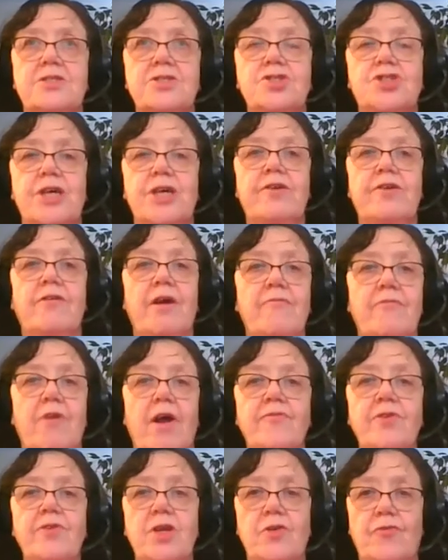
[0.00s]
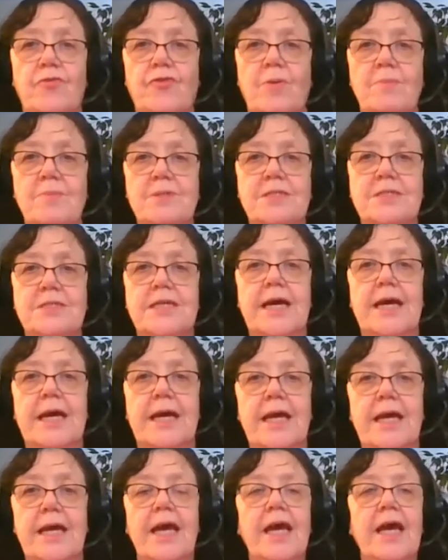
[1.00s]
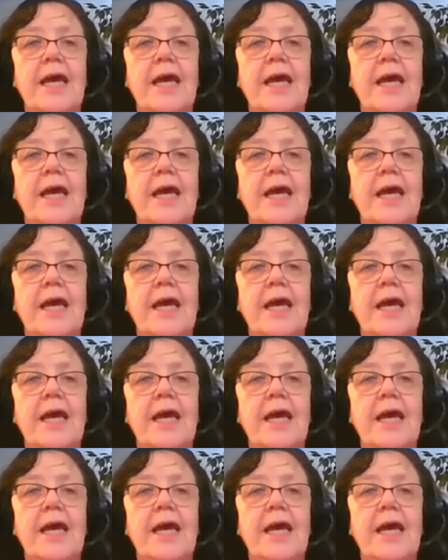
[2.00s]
generate revenue from today